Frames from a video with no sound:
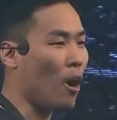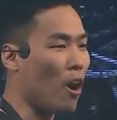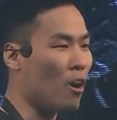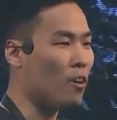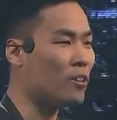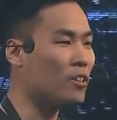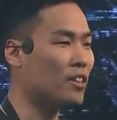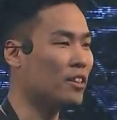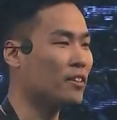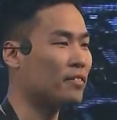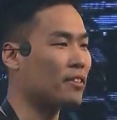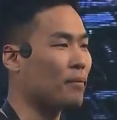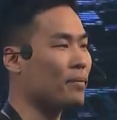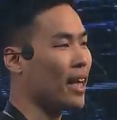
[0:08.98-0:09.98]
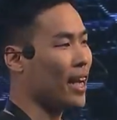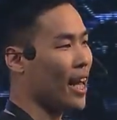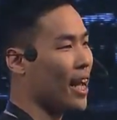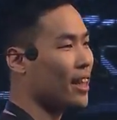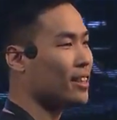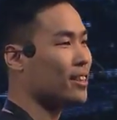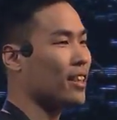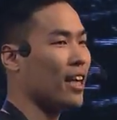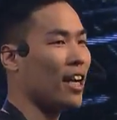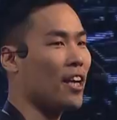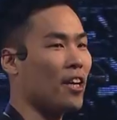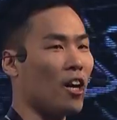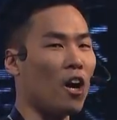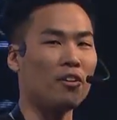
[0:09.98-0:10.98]
Paul from ten X.
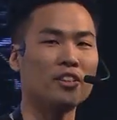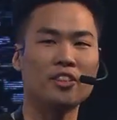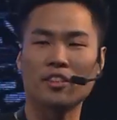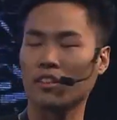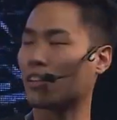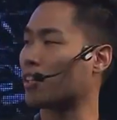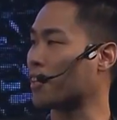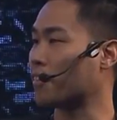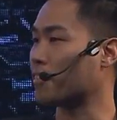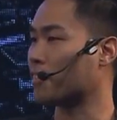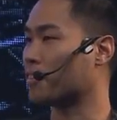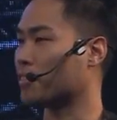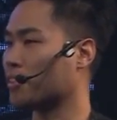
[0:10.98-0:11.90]
I originally